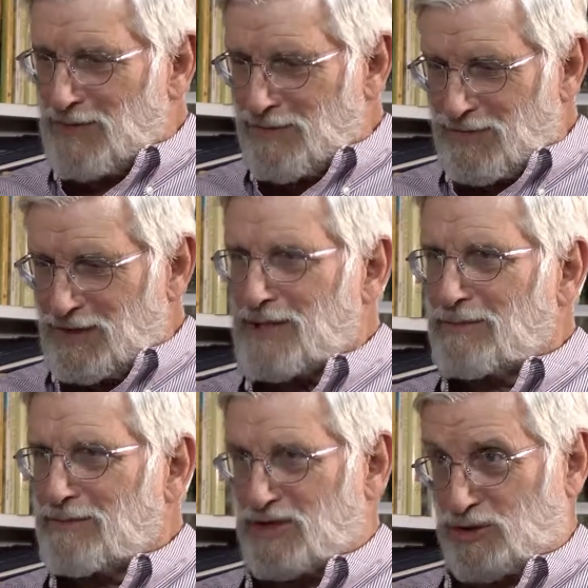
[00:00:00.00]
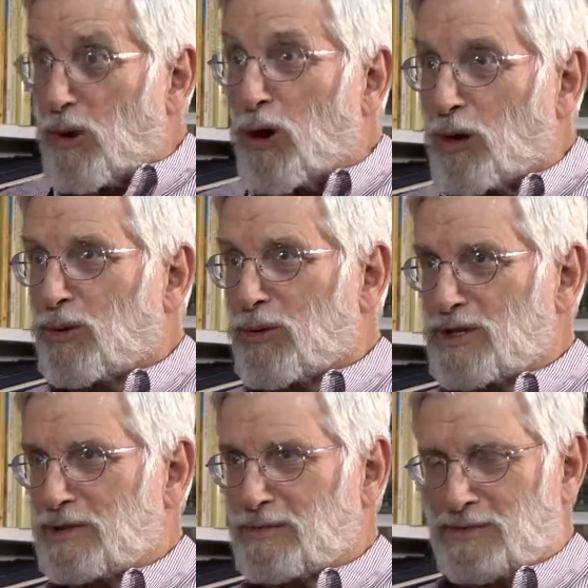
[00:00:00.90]
even a, small
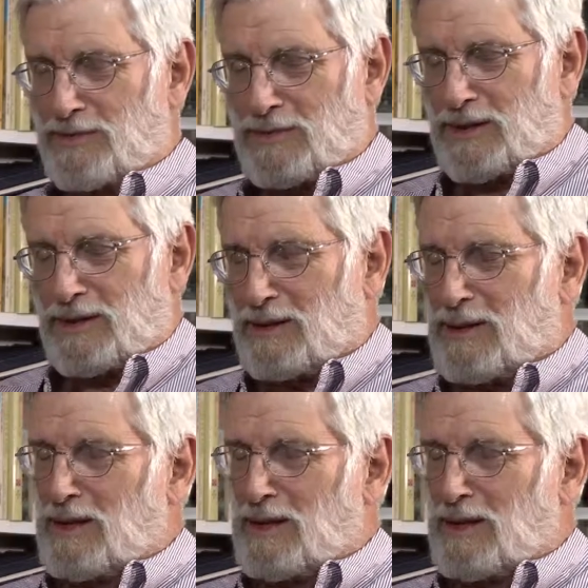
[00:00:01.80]
portion uh,